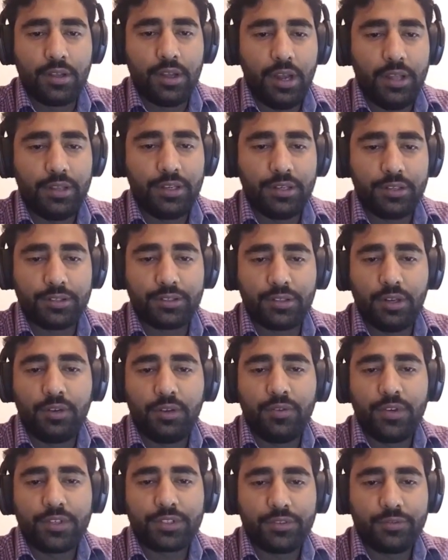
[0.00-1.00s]
other
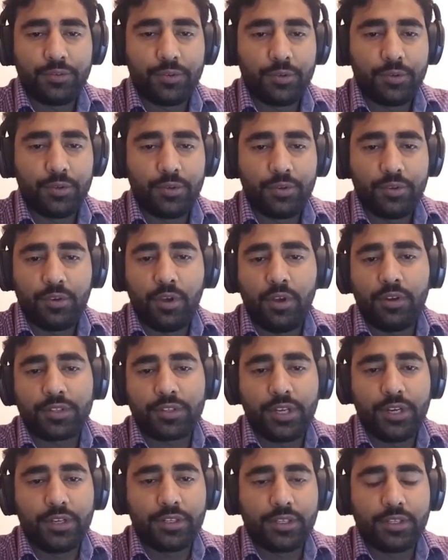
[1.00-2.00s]
SOLIDWORKS if you know
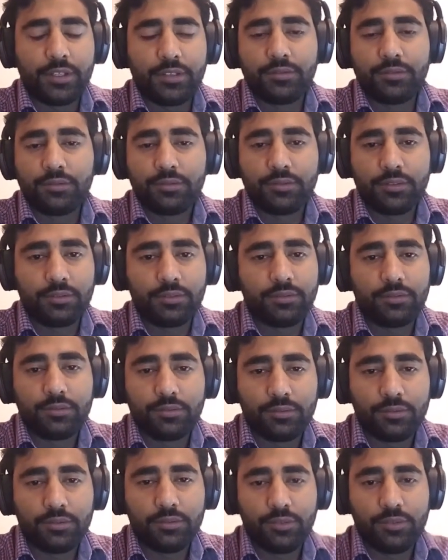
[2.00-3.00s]
CATIA, yeah,
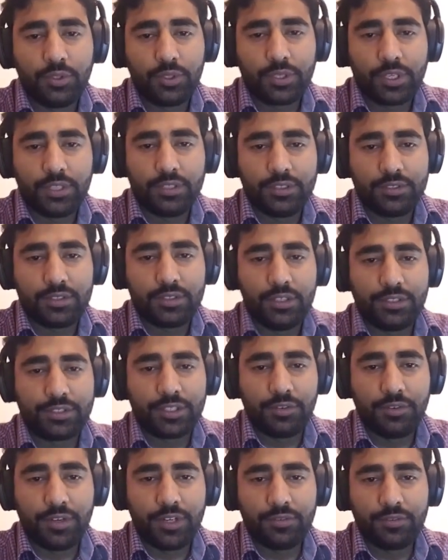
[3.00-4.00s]
you can still
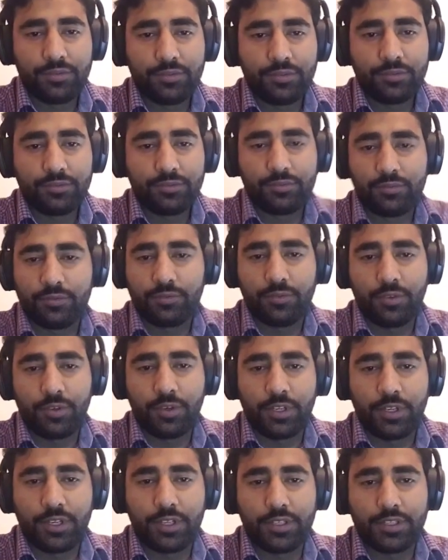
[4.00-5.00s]
survive
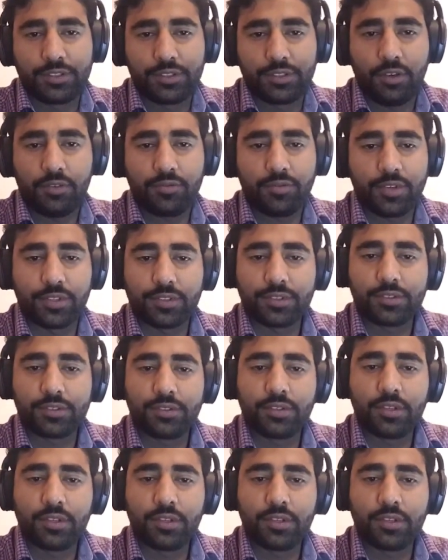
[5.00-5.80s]
for another softwares.